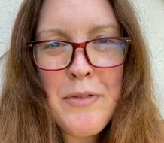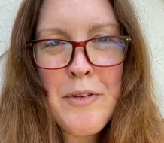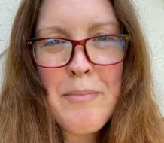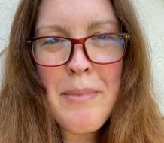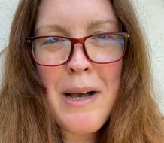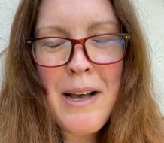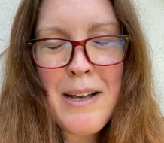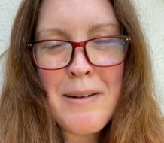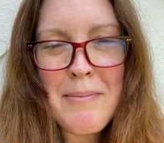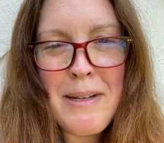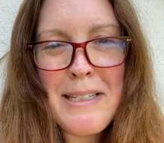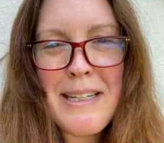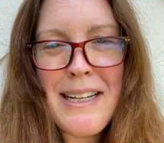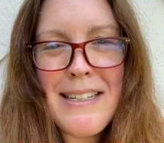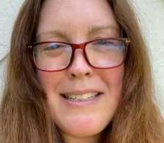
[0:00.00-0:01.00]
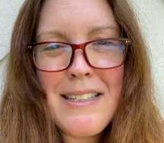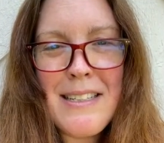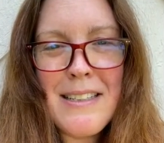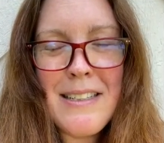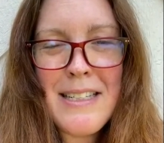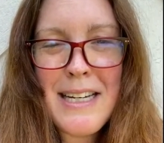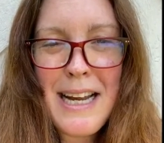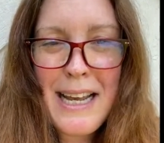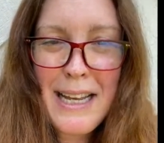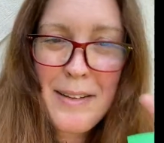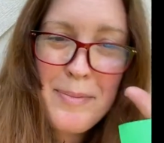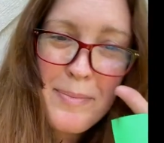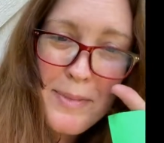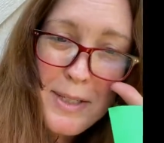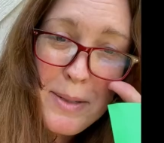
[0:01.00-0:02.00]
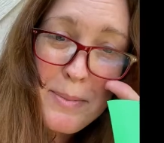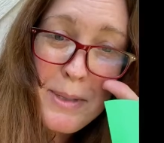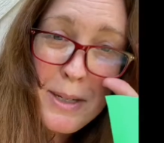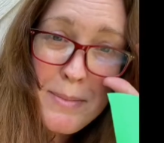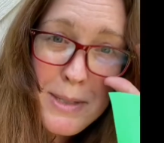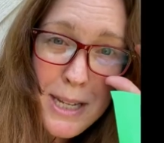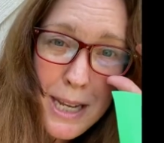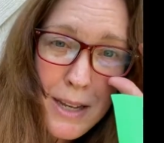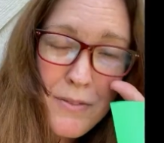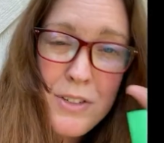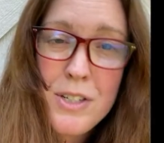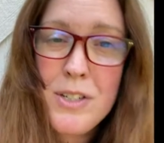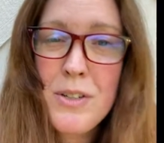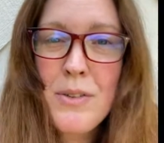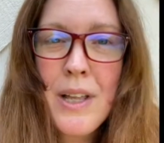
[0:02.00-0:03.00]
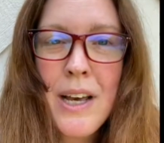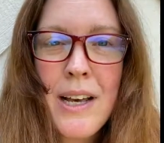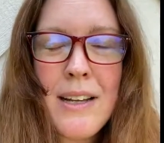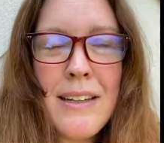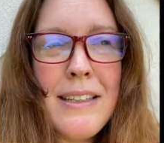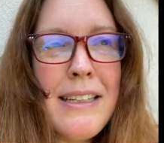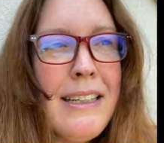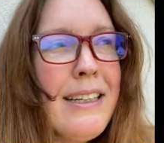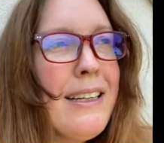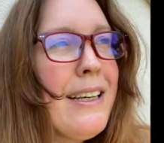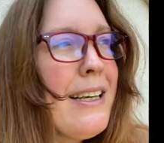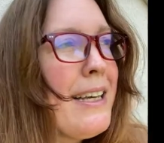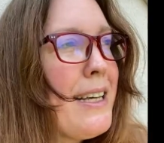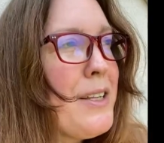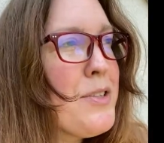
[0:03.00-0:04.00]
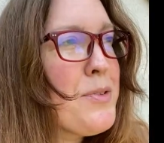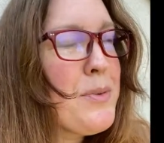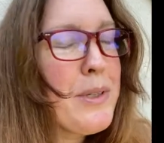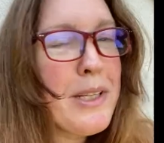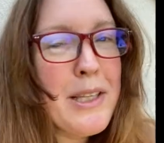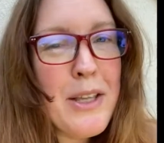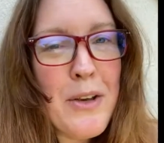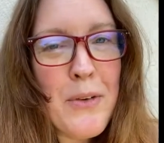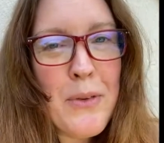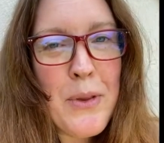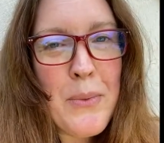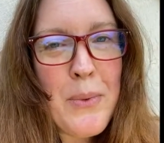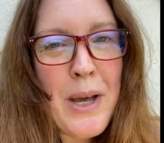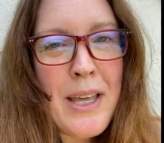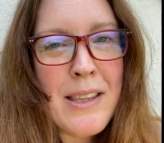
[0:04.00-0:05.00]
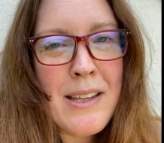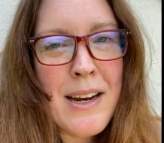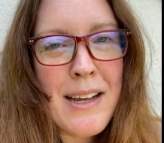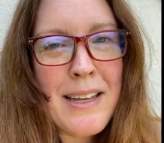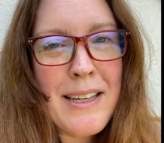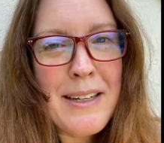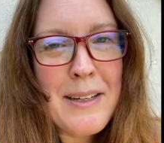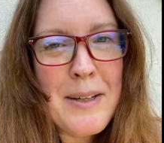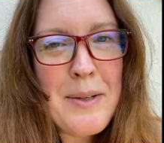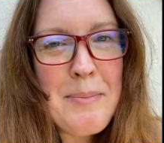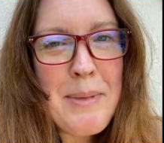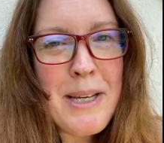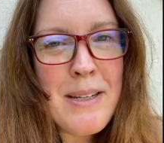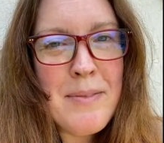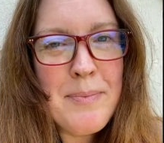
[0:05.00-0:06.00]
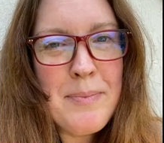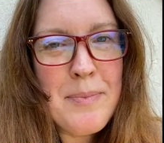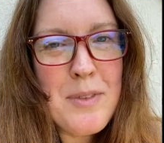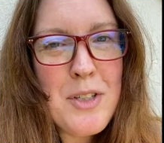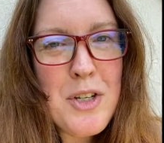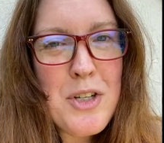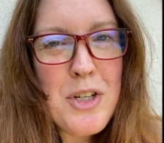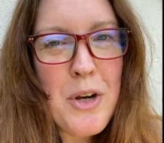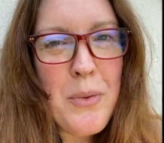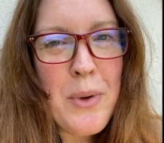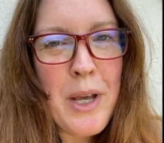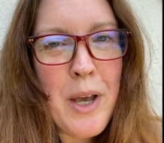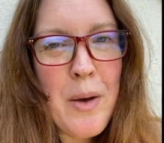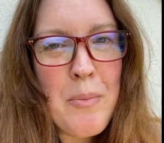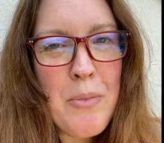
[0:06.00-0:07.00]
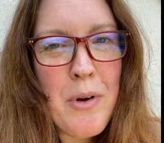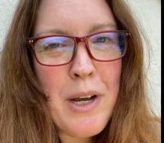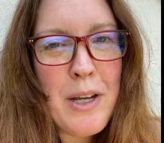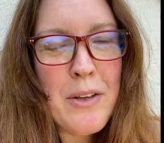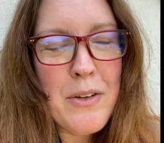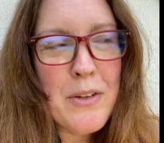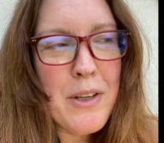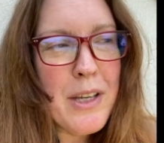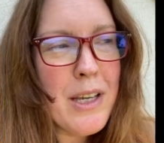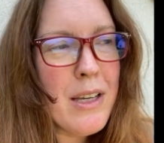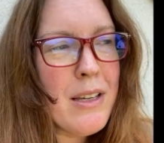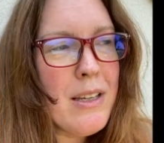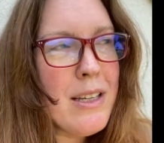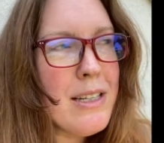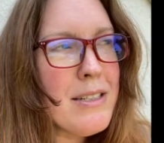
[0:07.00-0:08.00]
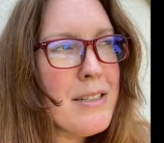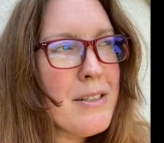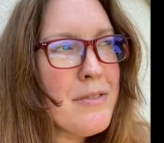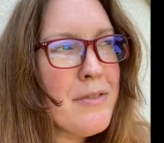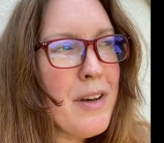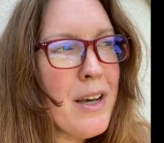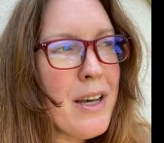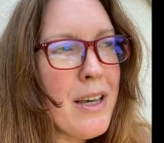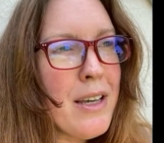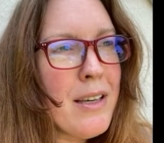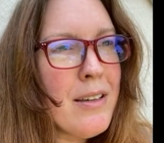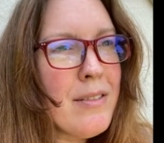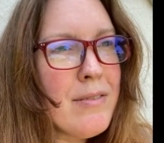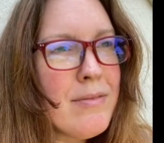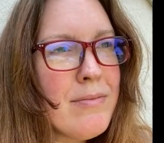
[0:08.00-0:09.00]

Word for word: from behind my desk today. Sometimes I have to do that. It's really the only way that I can commit to showing up regularly is if I